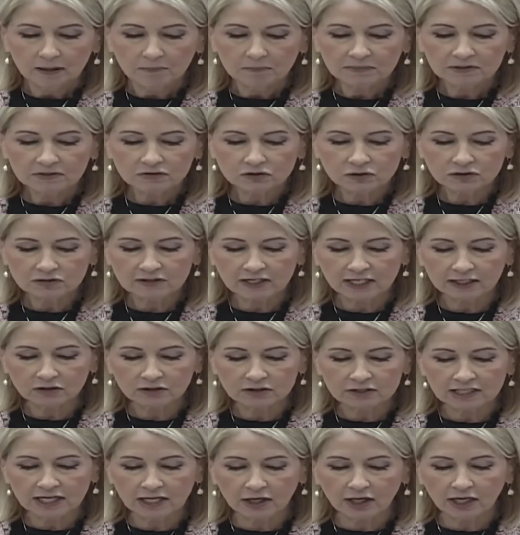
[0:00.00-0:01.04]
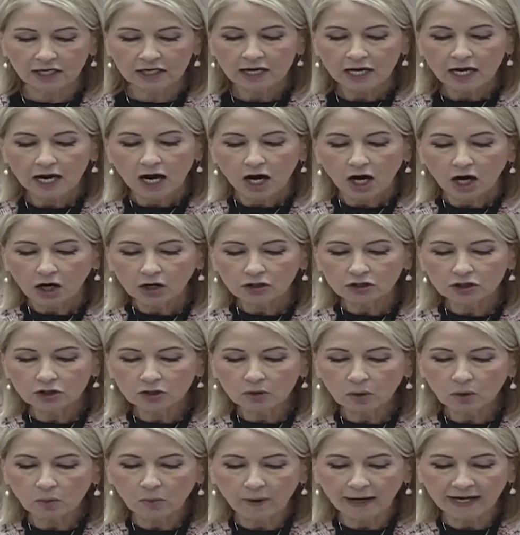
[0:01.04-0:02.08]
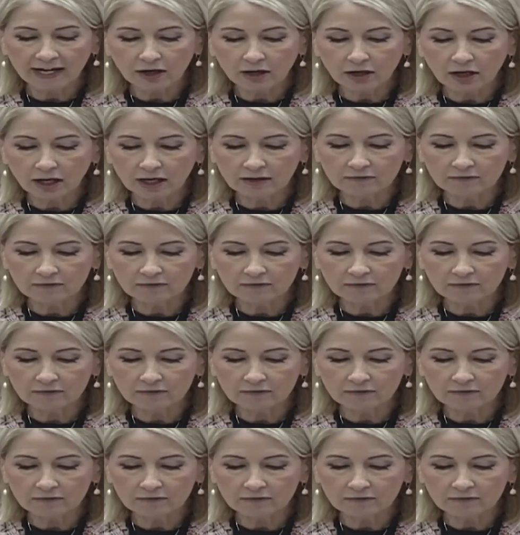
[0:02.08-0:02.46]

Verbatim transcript: Mister Secretary, are you aware